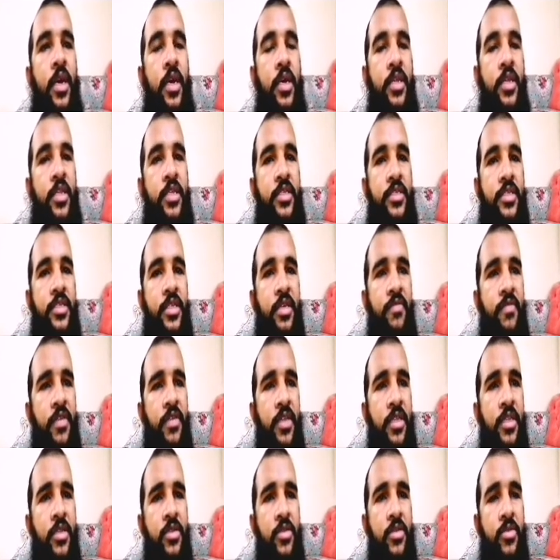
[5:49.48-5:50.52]
The
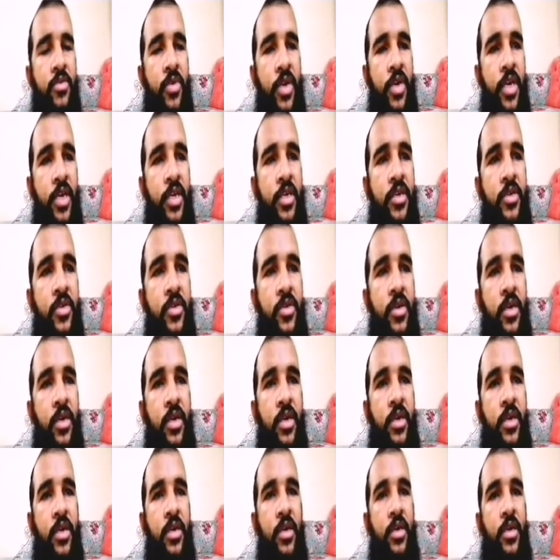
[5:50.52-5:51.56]
seventh way
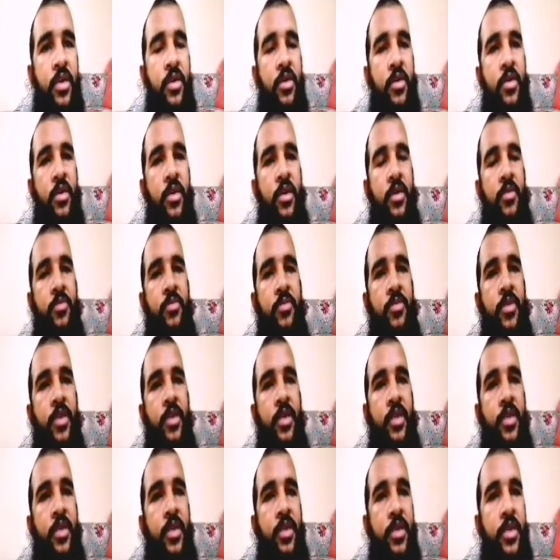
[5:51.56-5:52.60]

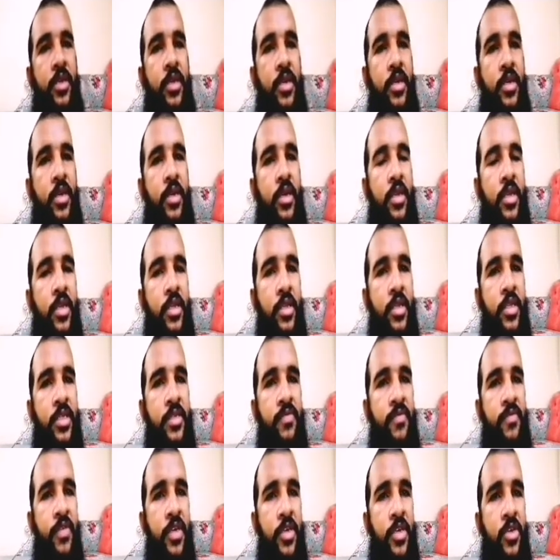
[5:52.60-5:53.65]
in this
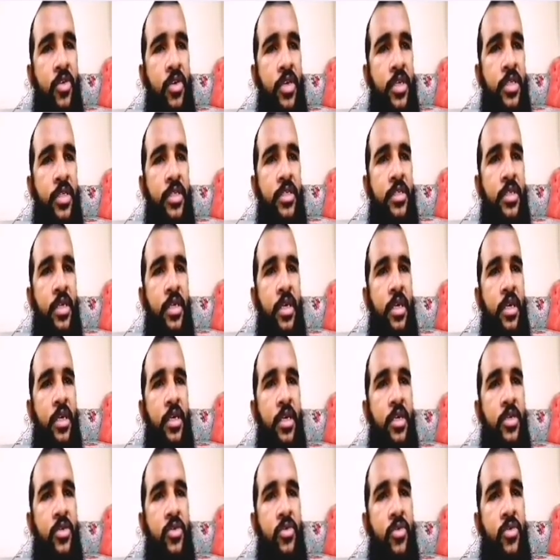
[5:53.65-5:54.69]
video is
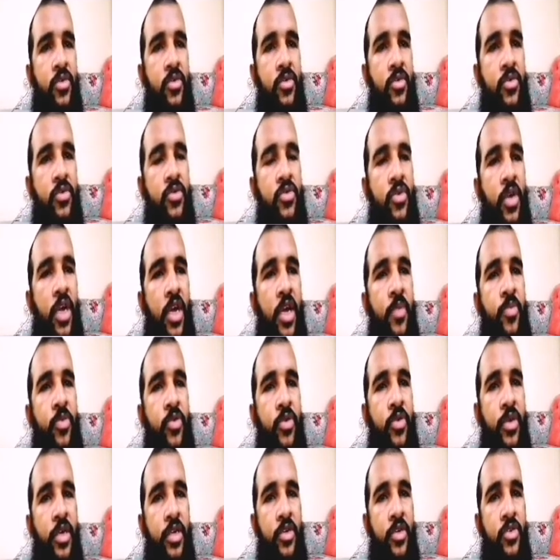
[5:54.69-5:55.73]
to help
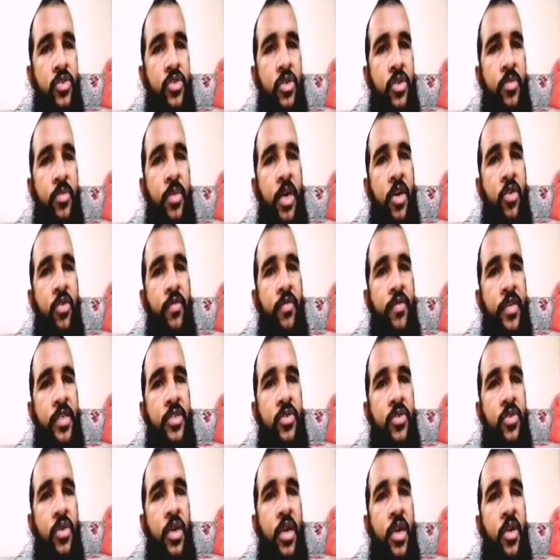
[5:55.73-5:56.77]
you reduce your
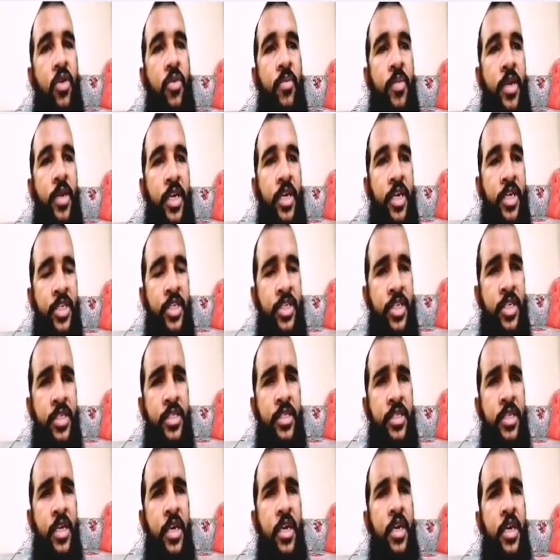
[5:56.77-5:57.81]
macrovascular
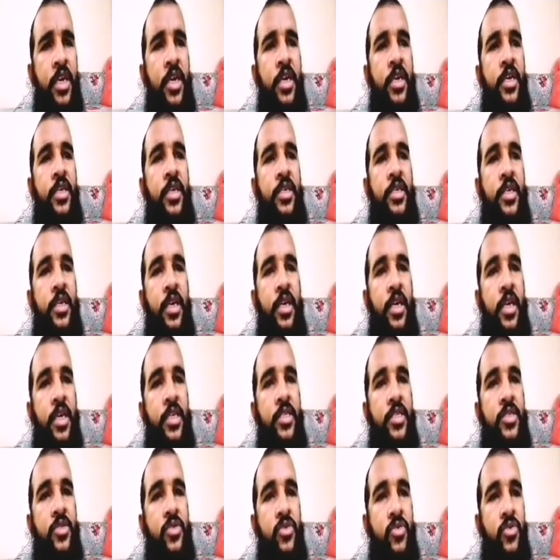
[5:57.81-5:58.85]
complications. It
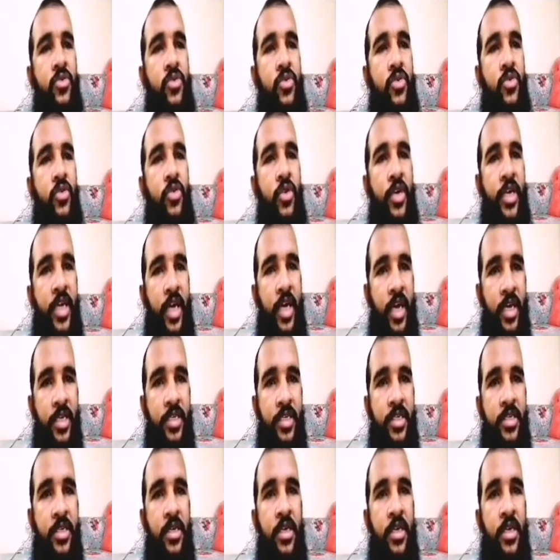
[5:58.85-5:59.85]
relates to your diet.